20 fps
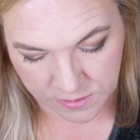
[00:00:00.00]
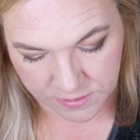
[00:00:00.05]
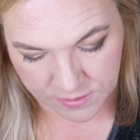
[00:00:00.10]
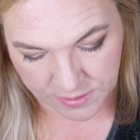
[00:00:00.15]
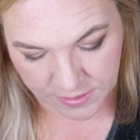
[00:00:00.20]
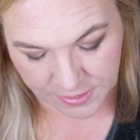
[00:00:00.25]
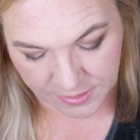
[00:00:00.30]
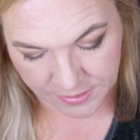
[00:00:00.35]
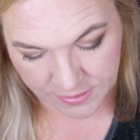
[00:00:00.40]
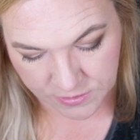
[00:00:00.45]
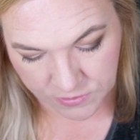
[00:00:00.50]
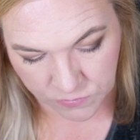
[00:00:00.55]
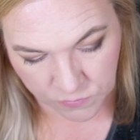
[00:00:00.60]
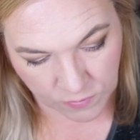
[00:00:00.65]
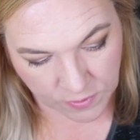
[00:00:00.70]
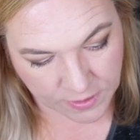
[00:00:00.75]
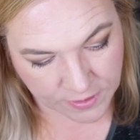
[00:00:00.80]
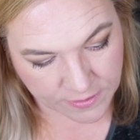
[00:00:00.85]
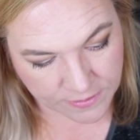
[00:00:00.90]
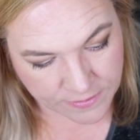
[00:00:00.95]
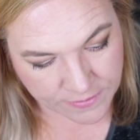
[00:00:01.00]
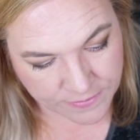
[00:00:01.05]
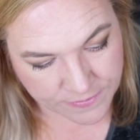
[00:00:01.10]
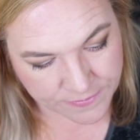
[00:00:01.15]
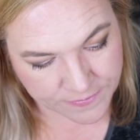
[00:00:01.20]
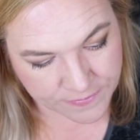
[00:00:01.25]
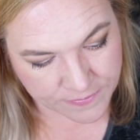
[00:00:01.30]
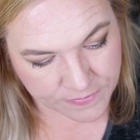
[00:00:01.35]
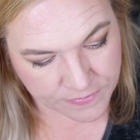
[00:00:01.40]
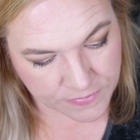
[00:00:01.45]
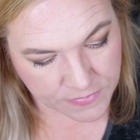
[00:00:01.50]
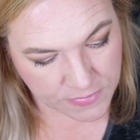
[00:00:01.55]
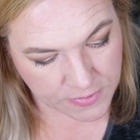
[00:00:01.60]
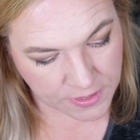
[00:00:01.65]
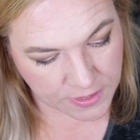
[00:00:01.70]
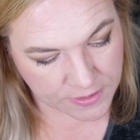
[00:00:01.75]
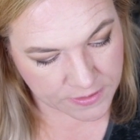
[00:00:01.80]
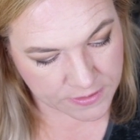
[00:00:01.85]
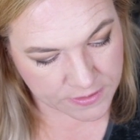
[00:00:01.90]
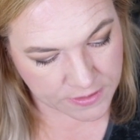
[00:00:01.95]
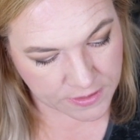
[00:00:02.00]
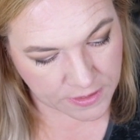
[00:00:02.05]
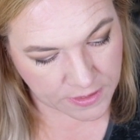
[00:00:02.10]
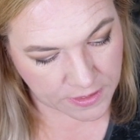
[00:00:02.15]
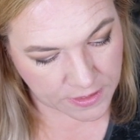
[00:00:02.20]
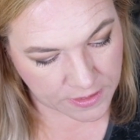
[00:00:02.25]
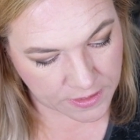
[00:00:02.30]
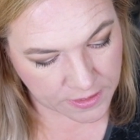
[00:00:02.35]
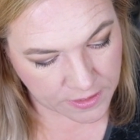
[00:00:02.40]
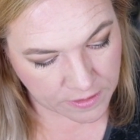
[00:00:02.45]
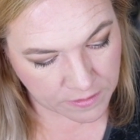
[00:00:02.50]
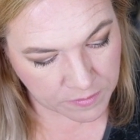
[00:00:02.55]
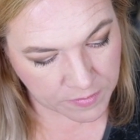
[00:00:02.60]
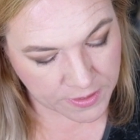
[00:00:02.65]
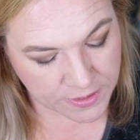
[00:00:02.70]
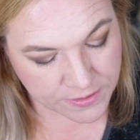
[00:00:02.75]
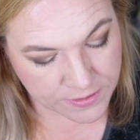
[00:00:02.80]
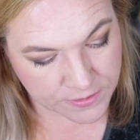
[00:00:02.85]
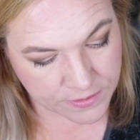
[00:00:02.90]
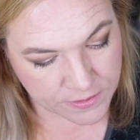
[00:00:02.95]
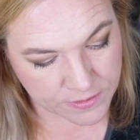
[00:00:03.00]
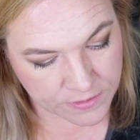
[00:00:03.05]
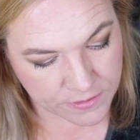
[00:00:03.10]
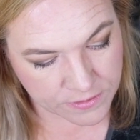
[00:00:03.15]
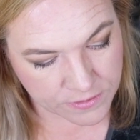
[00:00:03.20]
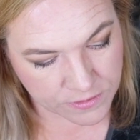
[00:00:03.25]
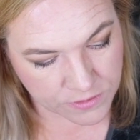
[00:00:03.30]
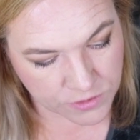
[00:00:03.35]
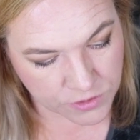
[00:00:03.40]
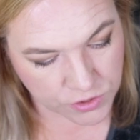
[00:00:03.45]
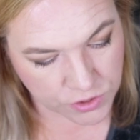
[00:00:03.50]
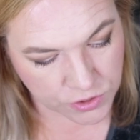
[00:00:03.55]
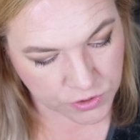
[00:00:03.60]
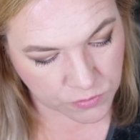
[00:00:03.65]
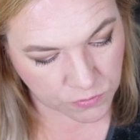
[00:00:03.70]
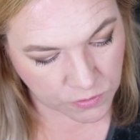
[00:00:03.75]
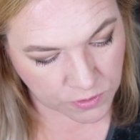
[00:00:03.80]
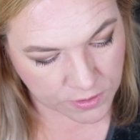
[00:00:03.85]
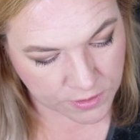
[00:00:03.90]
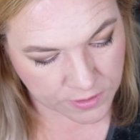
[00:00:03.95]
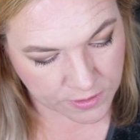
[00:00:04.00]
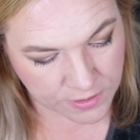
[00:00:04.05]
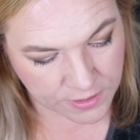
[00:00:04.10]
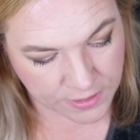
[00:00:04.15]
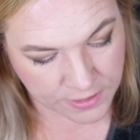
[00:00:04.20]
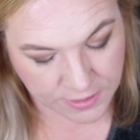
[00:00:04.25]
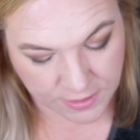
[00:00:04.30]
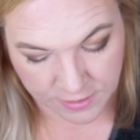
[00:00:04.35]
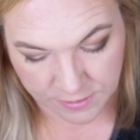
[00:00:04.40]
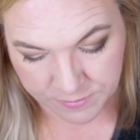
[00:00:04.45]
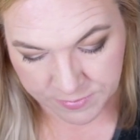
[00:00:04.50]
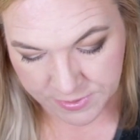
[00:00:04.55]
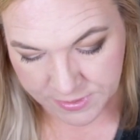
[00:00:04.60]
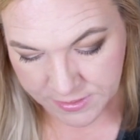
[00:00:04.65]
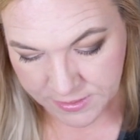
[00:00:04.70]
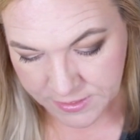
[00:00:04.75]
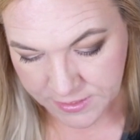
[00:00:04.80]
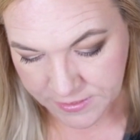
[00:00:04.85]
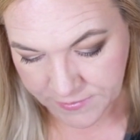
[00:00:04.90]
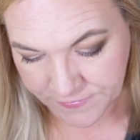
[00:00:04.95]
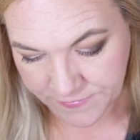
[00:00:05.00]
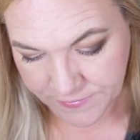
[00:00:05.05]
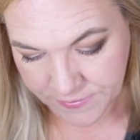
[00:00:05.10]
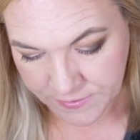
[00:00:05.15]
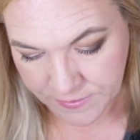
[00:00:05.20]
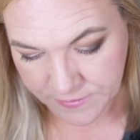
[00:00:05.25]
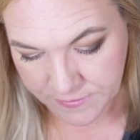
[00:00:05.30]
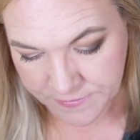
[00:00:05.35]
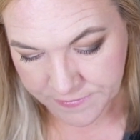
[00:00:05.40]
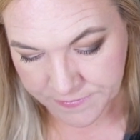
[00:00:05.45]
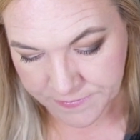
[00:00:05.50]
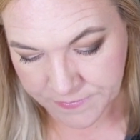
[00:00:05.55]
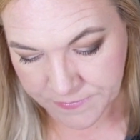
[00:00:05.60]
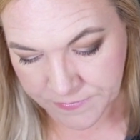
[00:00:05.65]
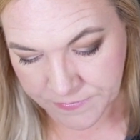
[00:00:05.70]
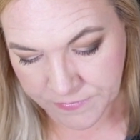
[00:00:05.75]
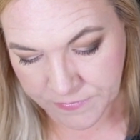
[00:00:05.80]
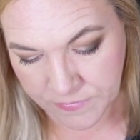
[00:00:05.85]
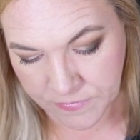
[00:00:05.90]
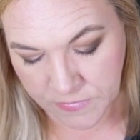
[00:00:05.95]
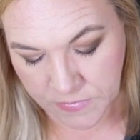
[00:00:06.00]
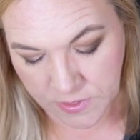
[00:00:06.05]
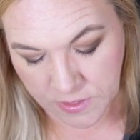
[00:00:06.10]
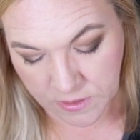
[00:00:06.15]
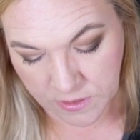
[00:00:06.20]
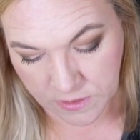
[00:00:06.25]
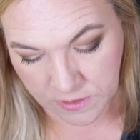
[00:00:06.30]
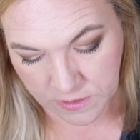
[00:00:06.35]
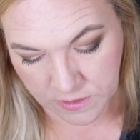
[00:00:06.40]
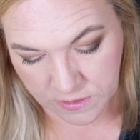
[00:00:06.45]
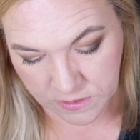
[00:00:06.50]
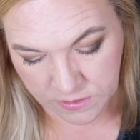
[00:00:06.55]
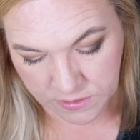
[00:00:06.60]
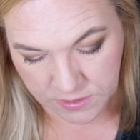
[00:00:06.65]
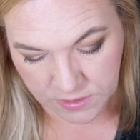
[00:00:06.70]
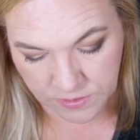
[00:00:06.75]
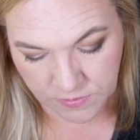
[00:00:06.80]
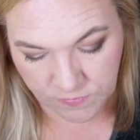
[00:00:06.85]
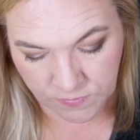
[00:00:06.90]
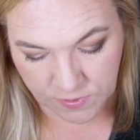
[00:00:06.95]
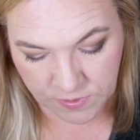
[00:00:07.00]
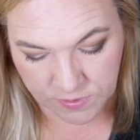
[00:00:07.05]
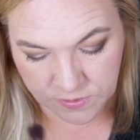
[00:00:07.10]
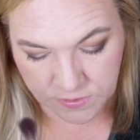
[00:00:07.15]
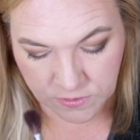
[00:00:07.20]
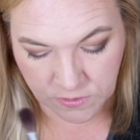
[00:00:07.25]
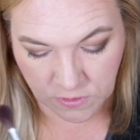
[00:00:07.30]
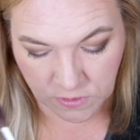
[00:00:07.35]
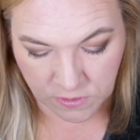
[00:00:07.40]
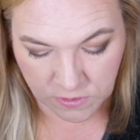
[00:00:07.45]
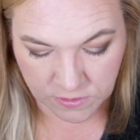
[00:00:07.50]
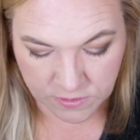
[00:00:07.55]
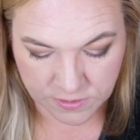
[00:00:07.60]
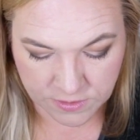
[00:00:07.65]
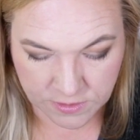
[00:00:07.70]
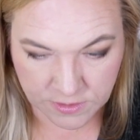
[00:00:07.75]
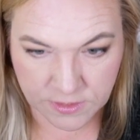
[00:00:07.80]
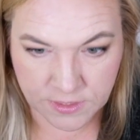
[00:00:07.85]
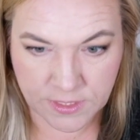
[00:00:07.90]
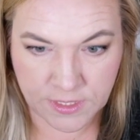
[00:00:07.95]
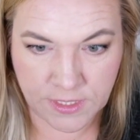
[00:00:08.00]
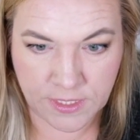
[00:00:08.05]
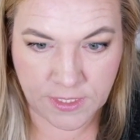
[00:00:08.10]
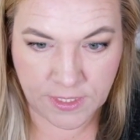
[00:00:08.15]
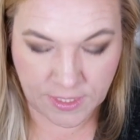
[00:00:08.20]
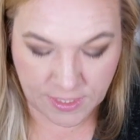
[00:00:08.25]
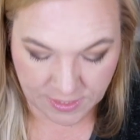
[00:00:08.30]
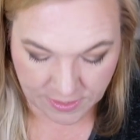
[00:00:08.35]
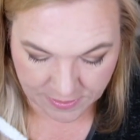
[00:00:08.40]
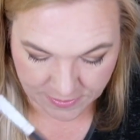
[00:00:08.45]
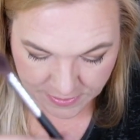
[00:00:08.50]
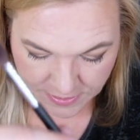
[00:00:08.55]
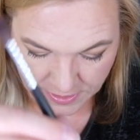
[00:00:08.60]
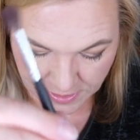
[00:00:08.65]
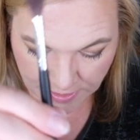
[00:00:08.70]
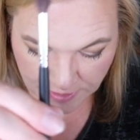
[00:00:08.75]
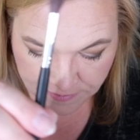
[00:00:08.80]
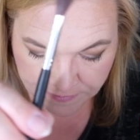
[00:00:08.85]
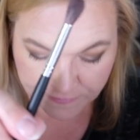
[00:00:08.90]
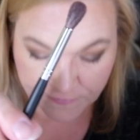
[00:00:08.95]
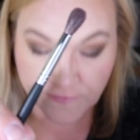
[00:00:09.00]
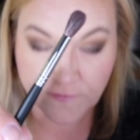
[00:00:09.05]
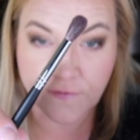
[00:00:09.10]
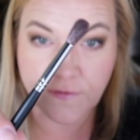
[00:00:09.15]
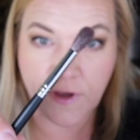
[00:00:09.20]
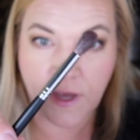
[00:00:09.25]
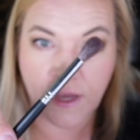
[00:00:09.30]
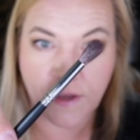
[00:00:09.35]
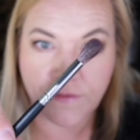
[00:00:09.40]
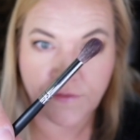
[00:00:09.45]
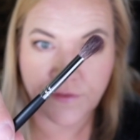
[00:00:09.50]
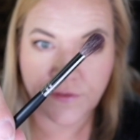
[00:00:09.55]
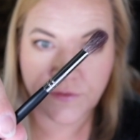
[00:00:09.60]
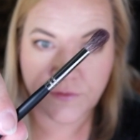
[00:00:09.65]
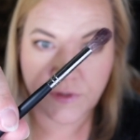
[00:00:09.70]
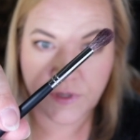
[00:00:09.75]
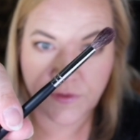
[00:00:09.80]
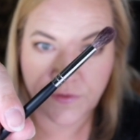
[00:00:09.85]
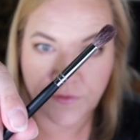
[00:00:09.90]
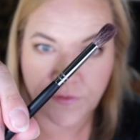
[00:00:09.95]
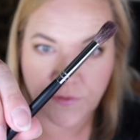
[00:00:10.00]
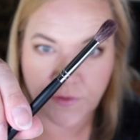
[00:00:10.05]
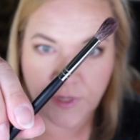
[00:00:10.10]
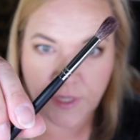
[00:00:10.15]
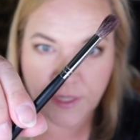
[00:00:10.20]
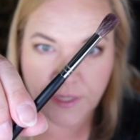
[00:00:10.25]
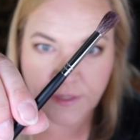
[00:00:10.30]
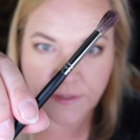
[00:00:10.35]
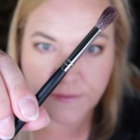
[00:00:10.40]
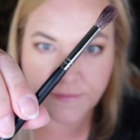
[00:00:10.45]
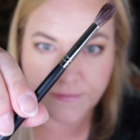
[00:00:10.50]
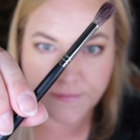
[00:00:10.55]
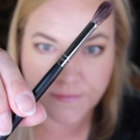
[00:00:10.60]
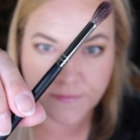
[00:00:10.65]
The next one is a little bit shorter and a little bit stiffer. This one is called the M533.